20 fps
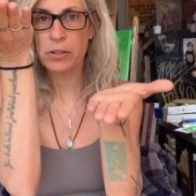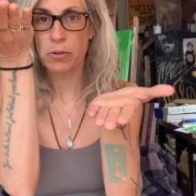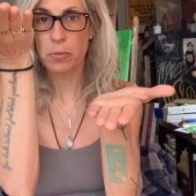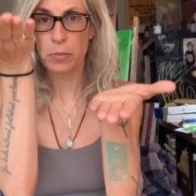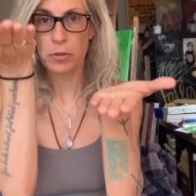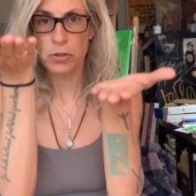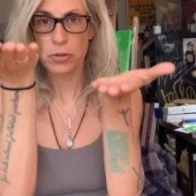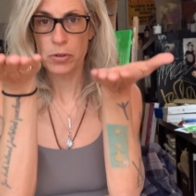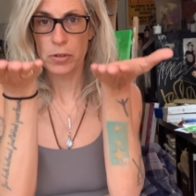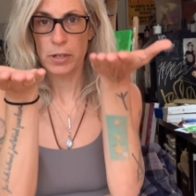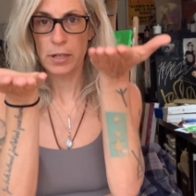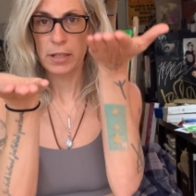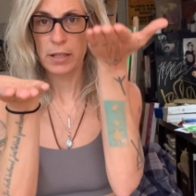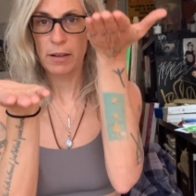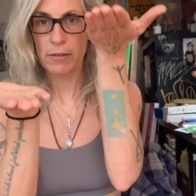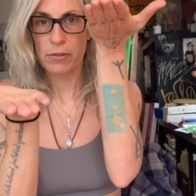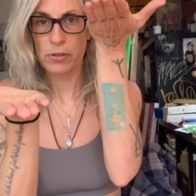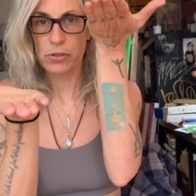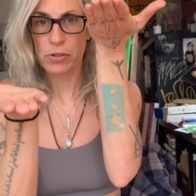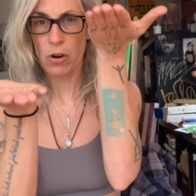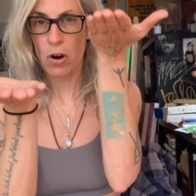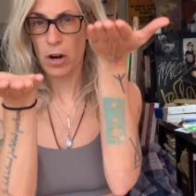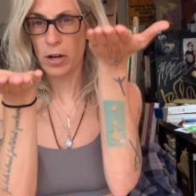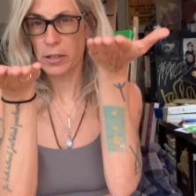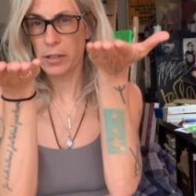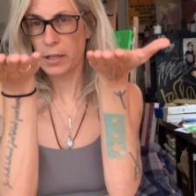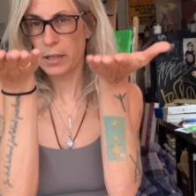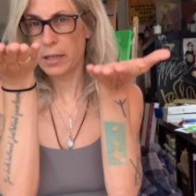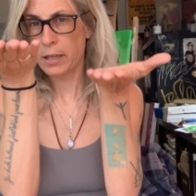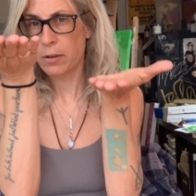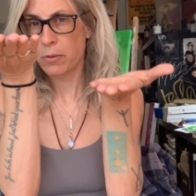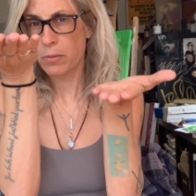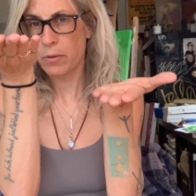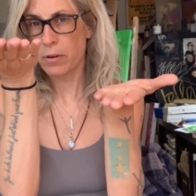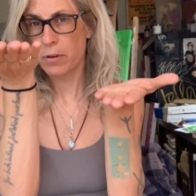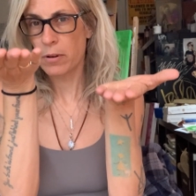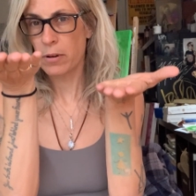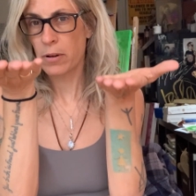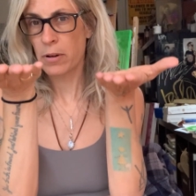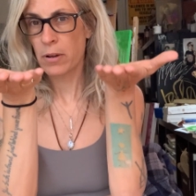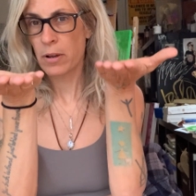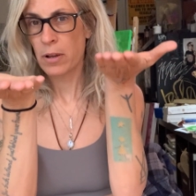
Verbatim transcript: your maturity levels aren't equal.